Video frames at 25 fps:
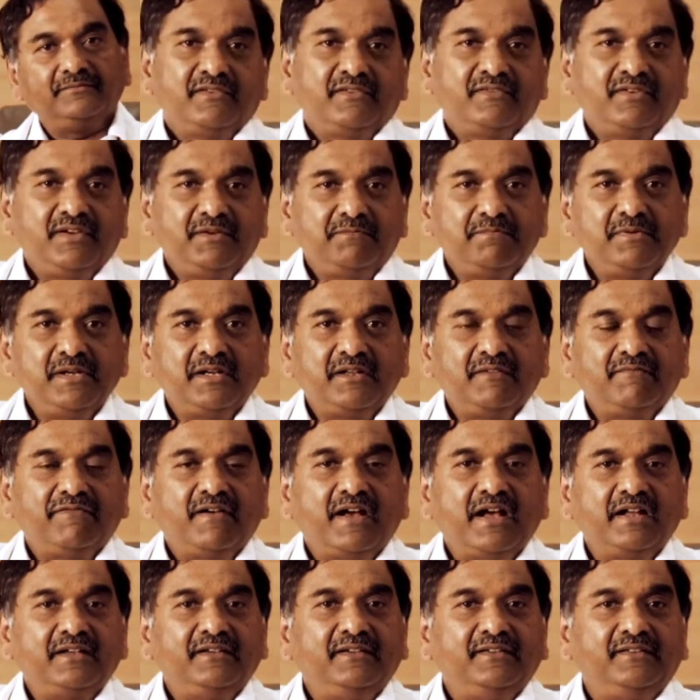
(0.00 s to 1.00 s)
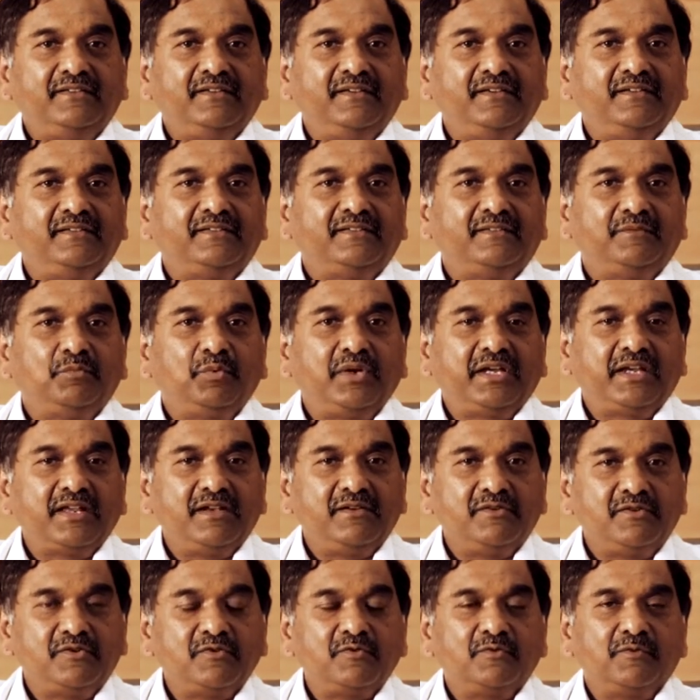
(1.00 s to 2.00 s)
Treatment of heart disease we
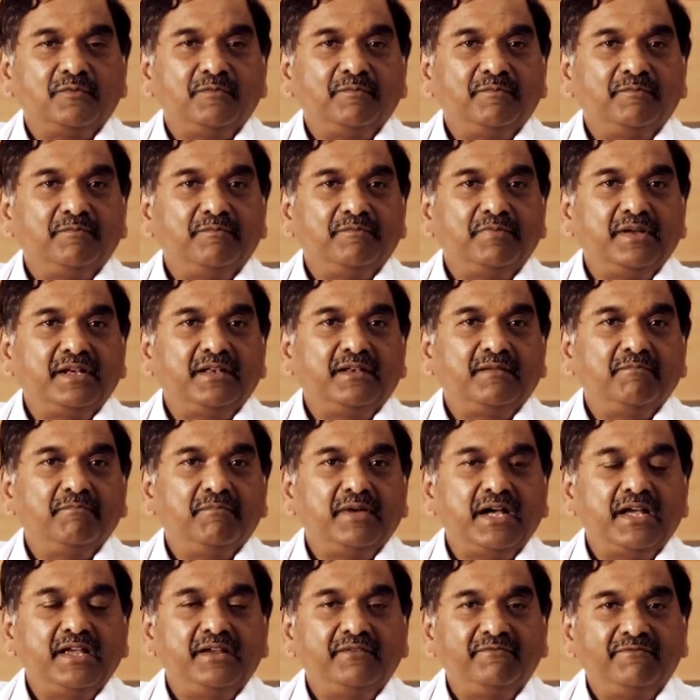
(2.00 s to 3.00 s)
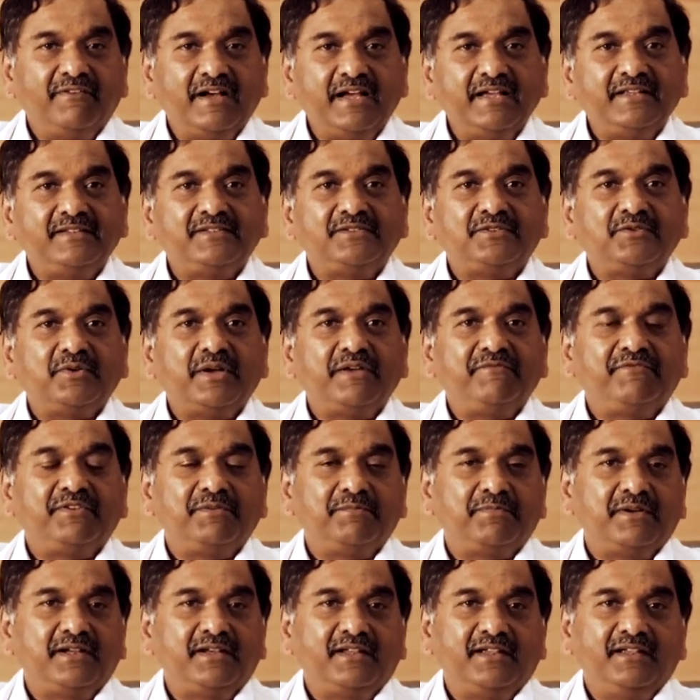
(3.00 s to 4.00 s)
can do, but my advice to
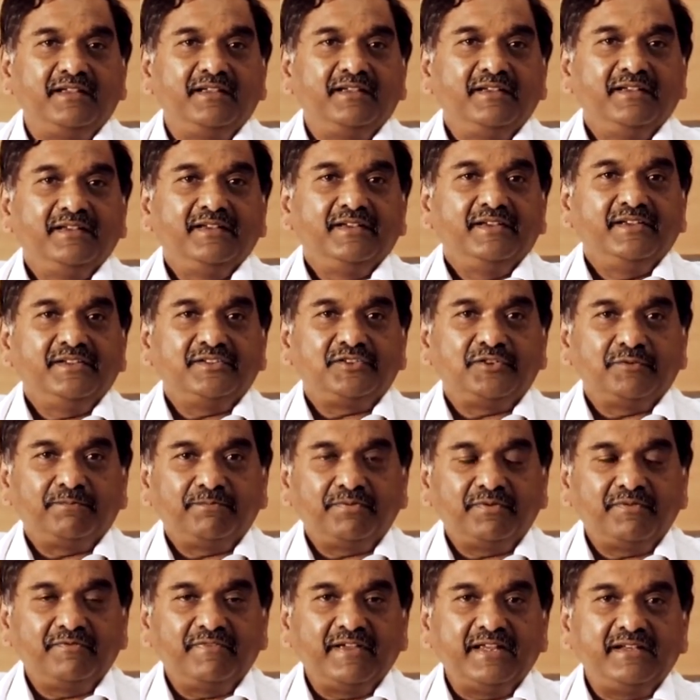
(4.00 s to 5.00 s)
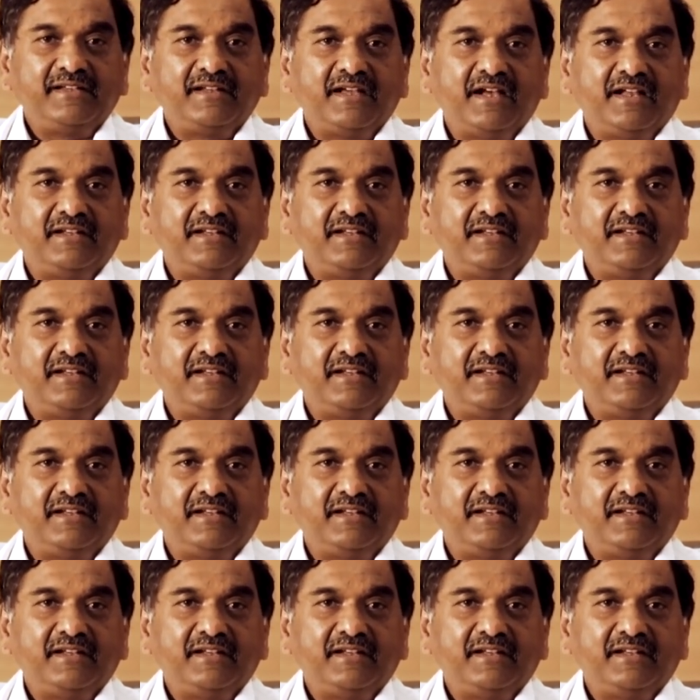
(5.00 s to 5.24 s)
everybody is to prevent